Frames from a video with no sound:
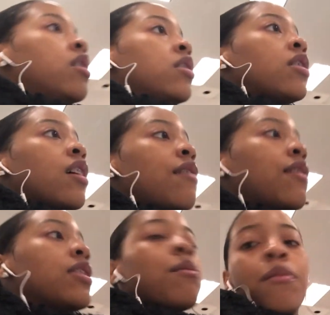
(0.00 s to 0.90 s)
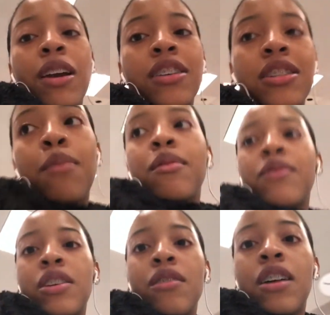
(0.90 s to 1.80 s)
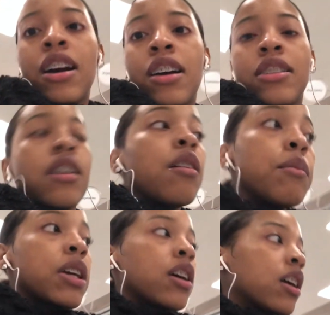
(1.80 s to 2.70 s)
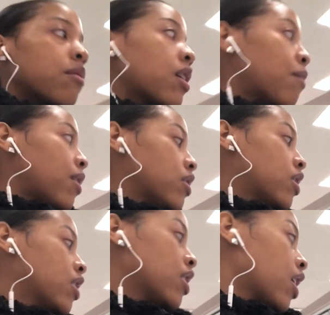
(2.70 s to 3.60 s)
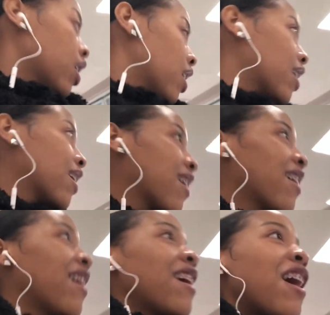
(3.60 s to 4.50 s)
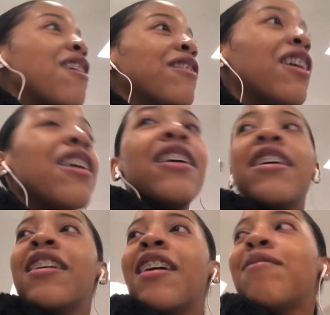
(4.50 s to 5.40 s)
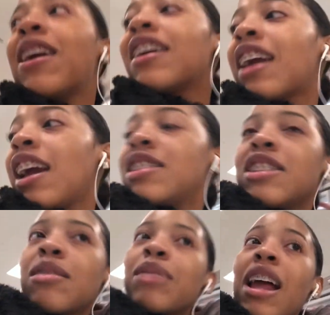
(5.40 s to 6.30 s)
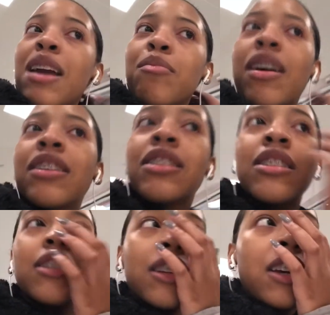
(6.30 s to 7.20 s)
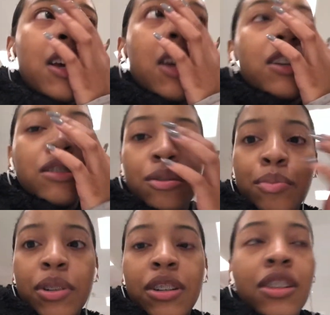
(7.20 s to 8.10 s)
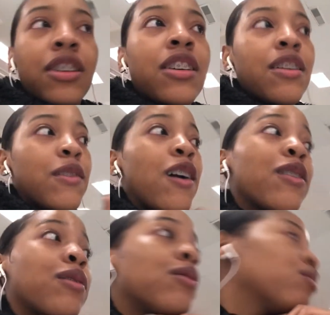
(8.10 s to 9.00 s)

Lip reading: stuff. Cause I'm gonna make a separate video, guys, of me cooking what I'm about to cook tonight. I'm making Cajun jambalaya pasta. Super, if y'all know.